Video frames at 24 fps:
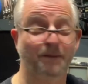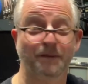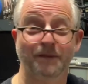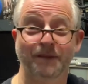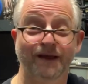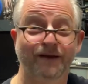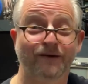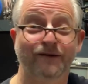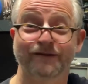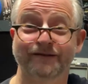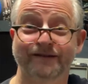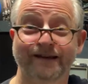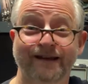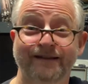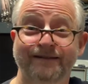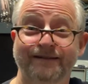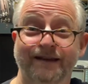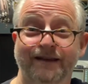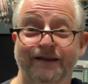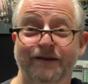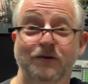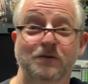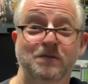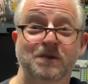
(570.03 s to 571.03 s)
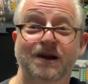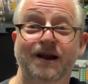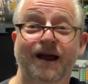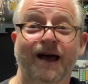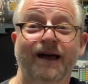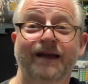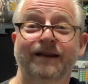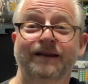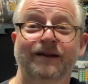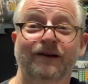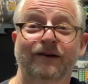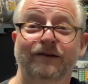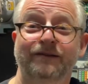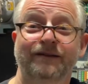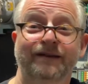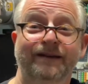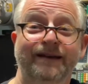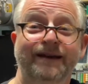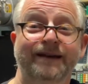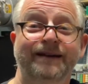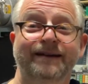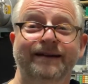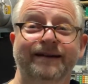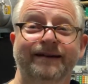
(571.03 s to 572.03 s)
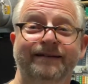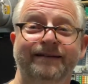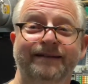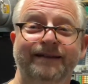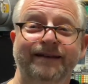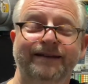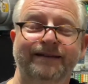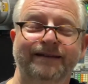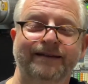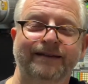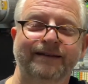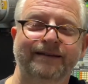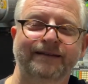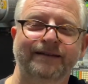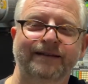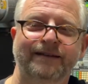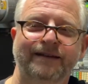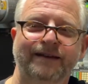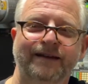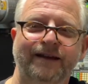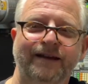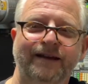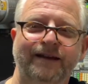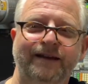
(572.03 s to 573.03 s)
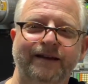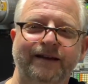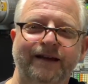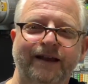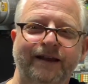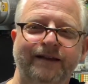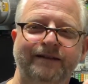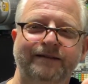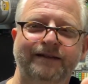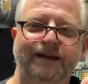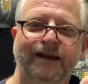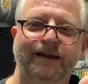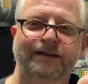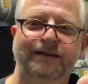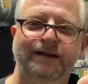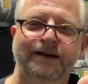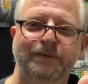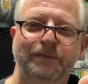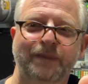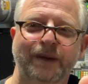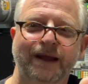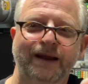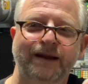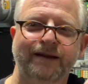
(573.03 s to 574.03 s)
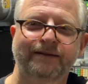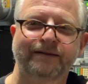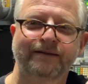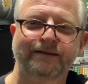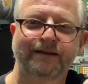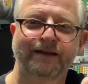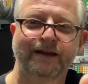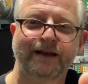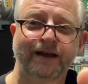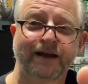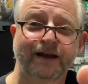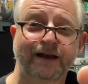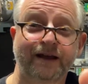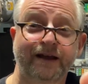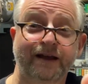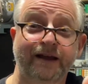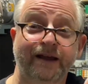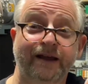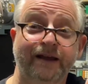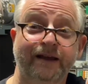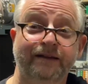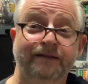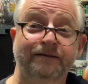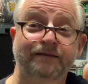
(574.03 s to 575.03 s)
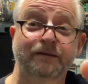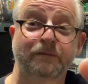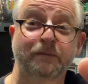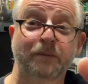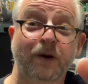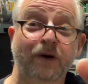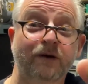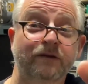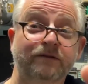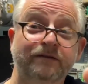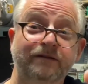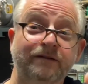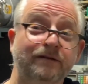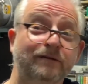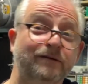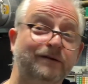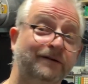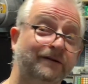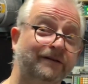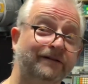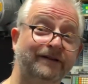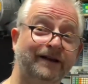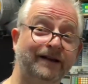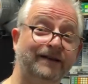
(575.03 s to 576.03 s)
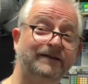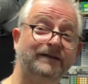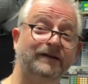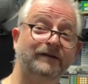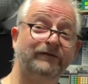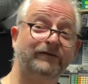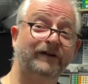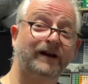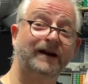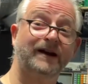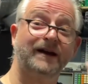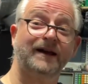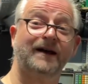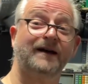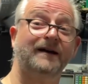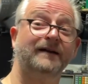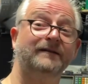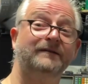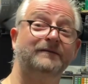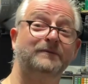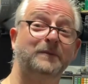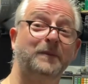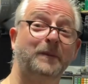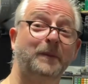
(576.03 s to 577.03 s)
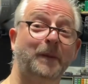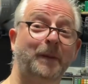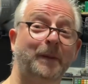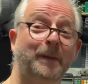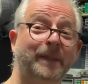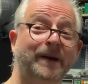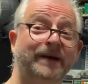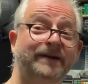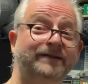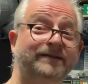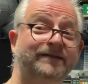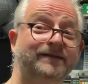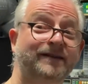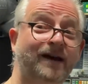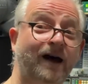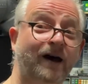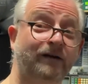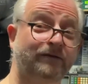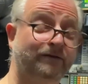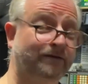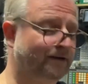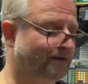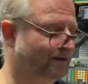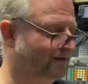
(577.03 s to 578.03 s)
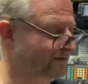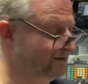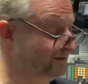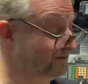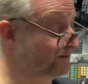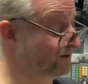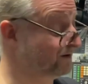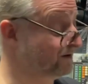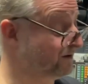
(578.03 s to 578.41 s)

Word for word: because as a human I don't hear this. This is an insect repellent. It's supposed to send a very high pitch sound or